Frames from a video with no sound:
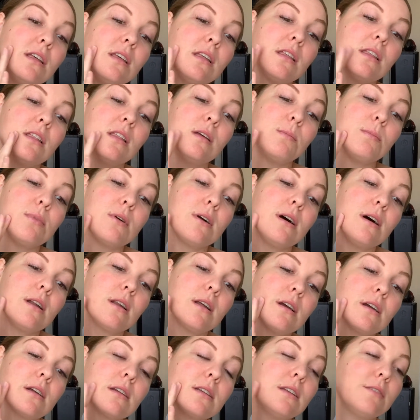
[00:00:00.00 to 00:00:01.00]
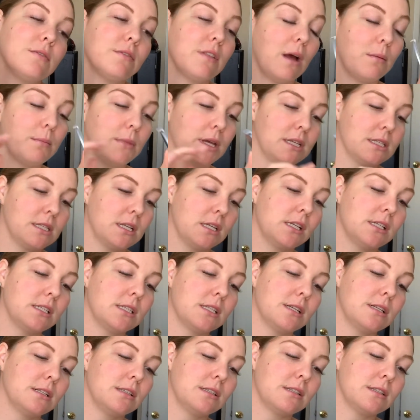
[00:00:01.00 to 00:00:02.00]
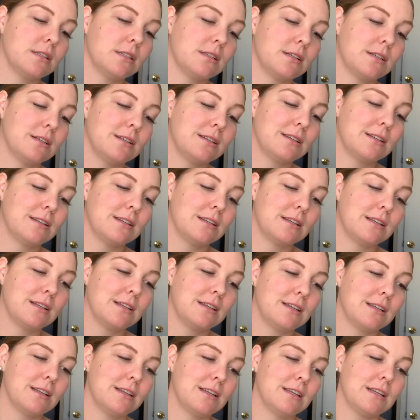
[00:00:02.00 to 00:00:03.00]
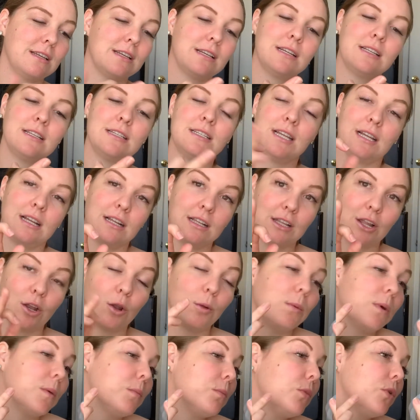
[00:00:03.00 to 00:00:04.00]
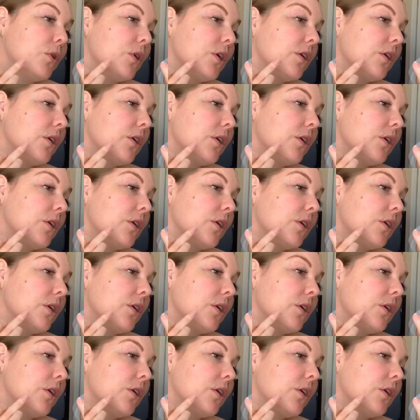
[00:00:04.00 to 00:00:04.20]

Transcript: the product, if that makes any sense. Take a little bit more